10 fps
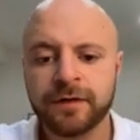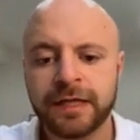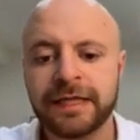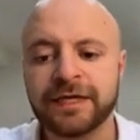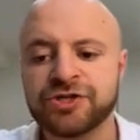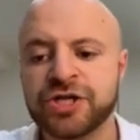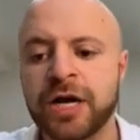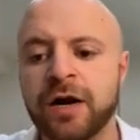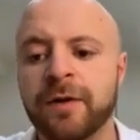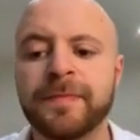Click
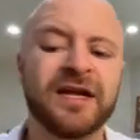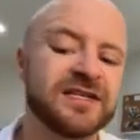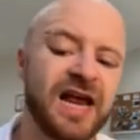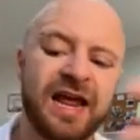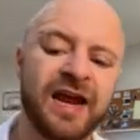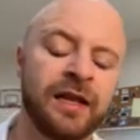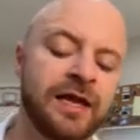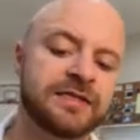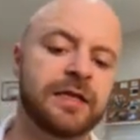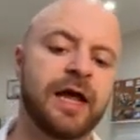share, because I
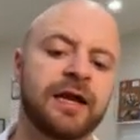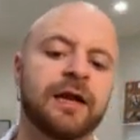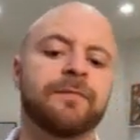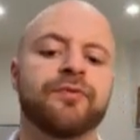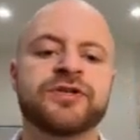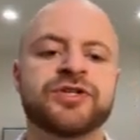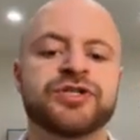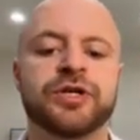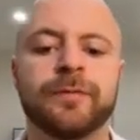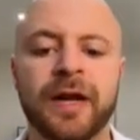analyze a lot on impression
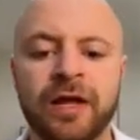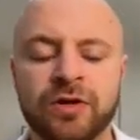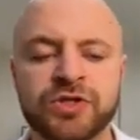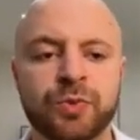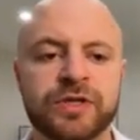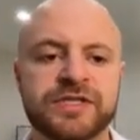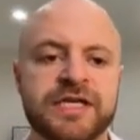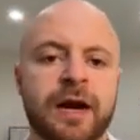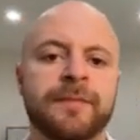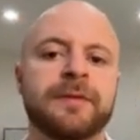share, but I also want to see
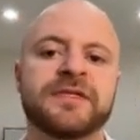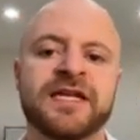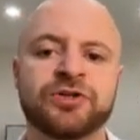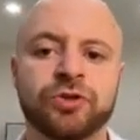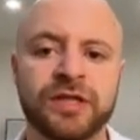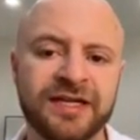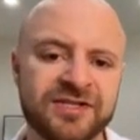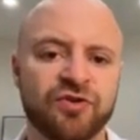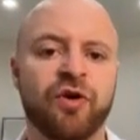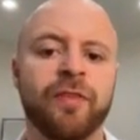how many potential
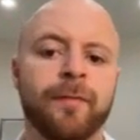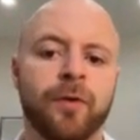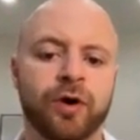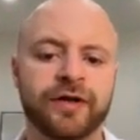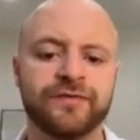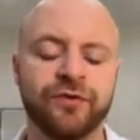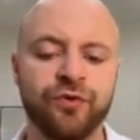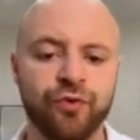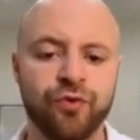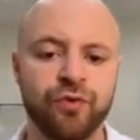clicks there are in the market
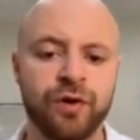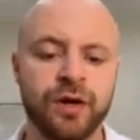too.